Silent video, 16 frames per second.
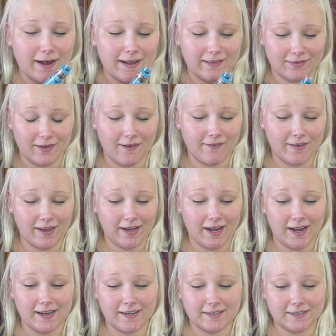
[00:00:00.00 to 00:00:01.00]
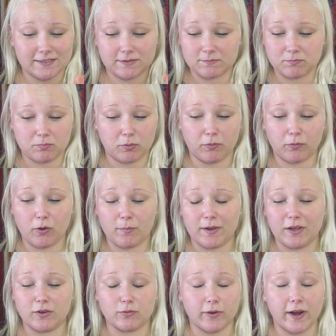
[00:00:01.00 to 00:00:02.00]
I love it, and it's
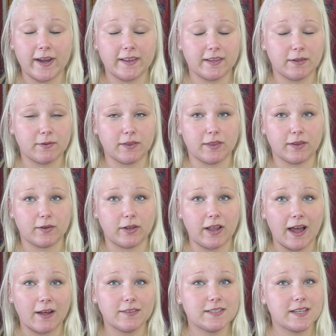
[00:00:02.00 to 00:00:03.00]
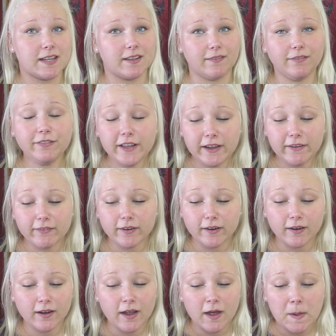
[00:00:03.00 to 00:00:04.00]
performing greatly with the clouds and the
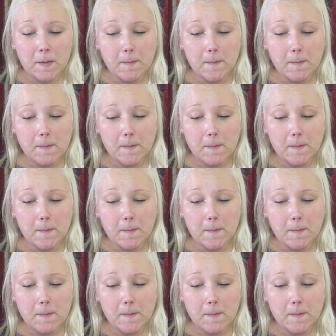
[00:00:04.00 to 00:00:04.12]
flavor